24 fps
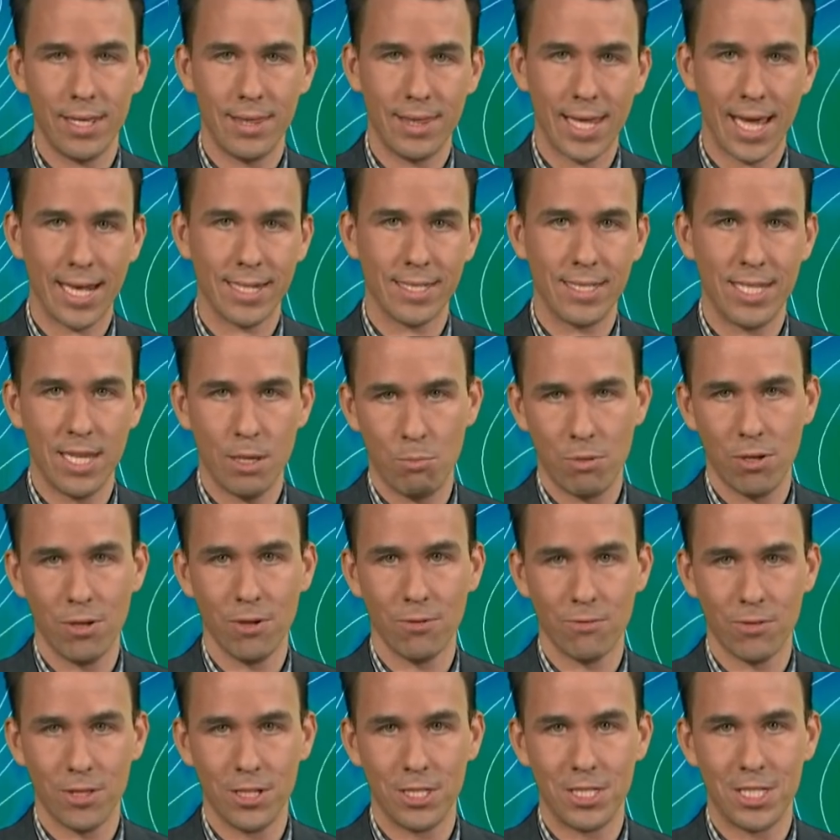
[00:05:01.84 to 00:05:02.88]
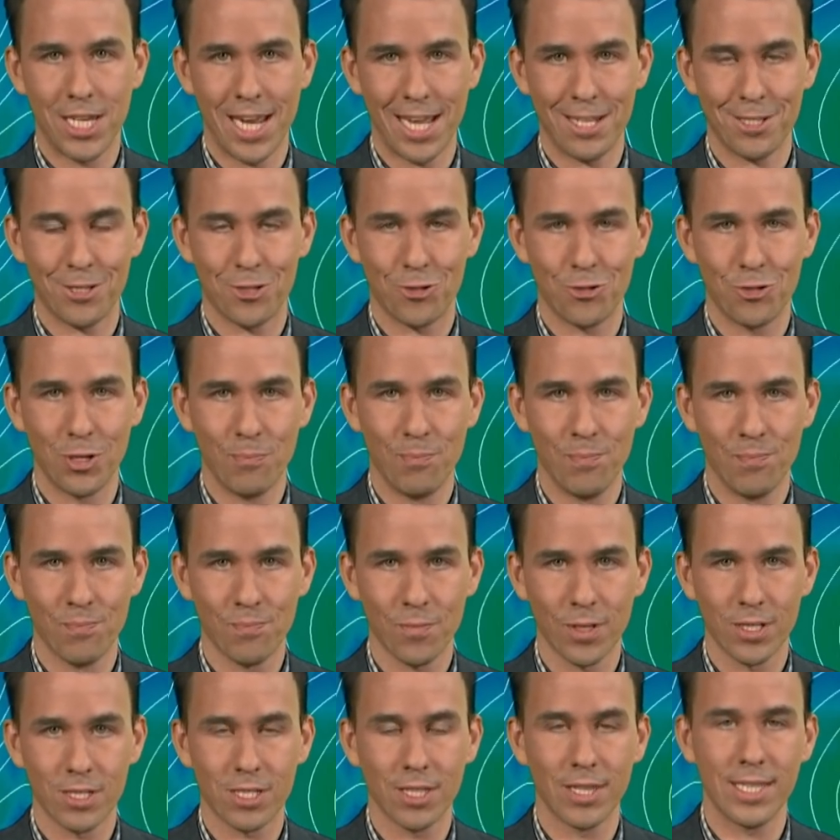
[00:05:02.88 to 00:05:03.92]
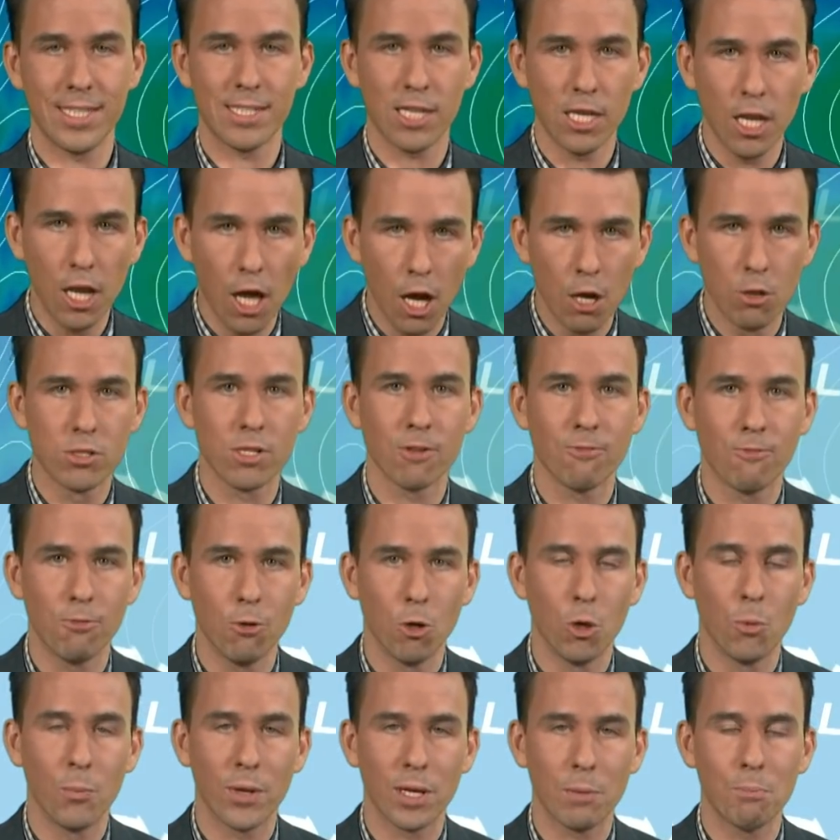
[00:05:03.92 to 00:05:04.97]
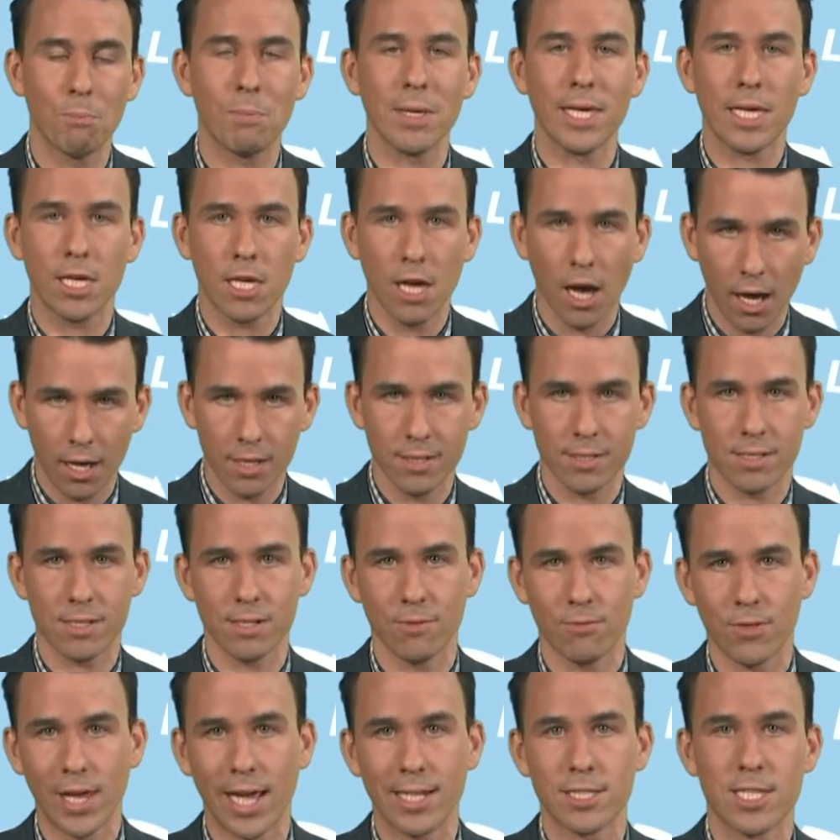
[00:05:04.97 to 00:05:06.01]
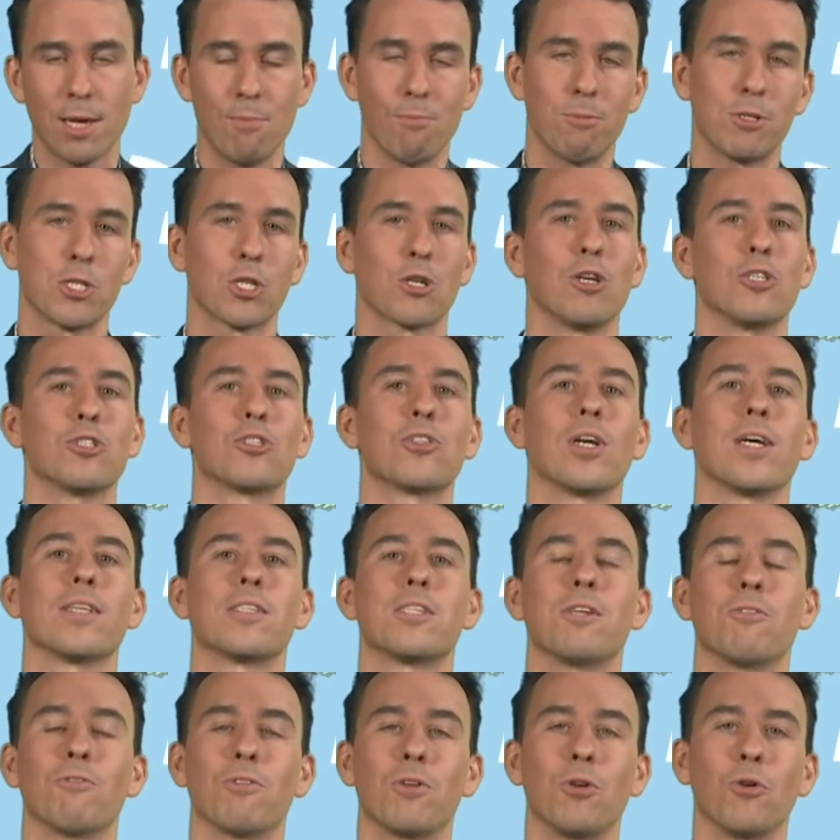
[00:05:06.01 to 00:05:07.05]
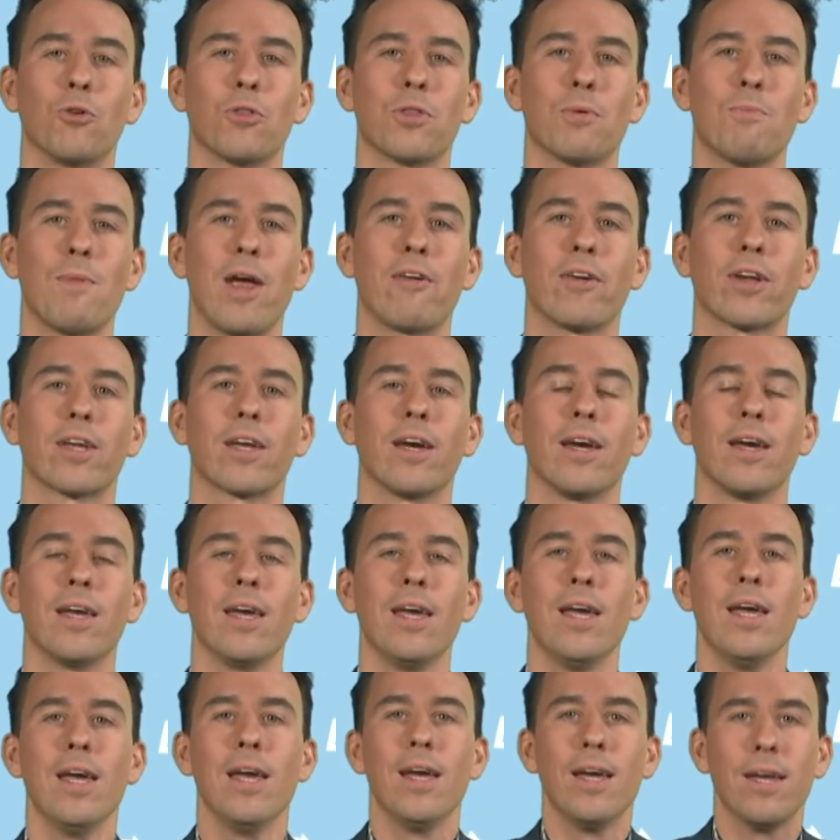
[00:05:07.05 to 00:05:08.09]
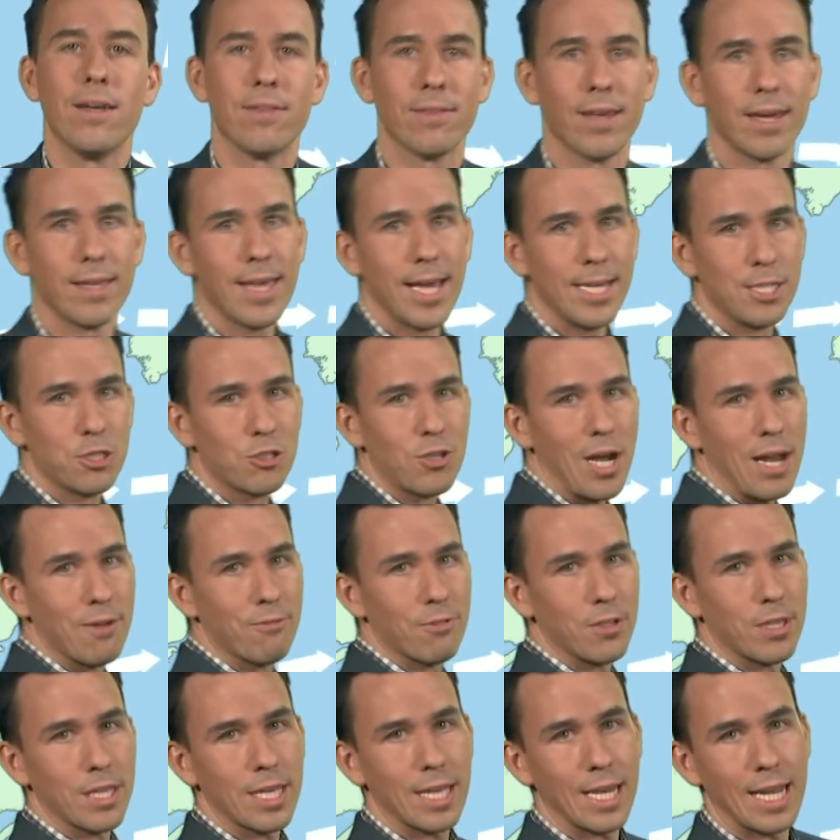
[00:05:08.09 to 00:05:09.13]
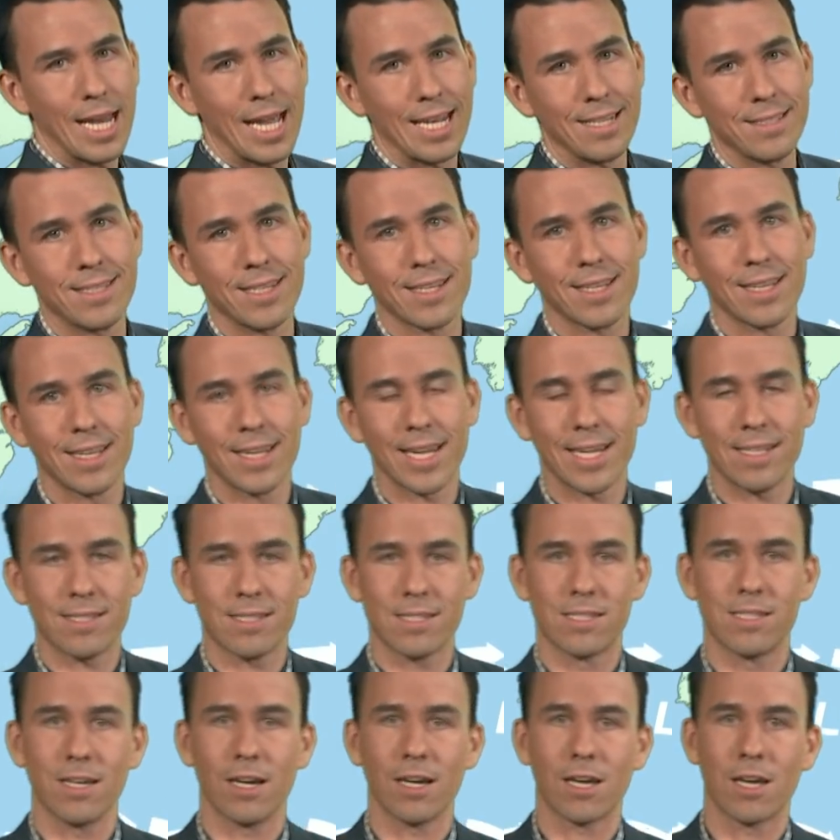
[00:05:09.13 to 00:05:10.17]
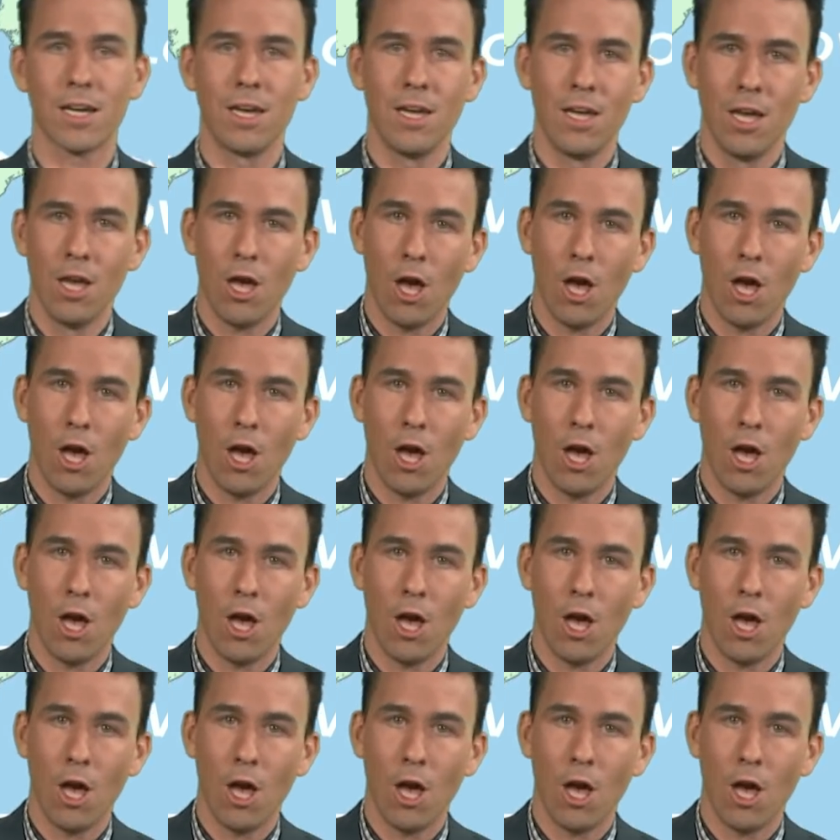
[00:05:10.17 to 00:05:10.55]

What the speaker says: in that dip of the jet stream. So these lows are forming because of that temperature contrast over North America. They then travel the Atlantic and get stuck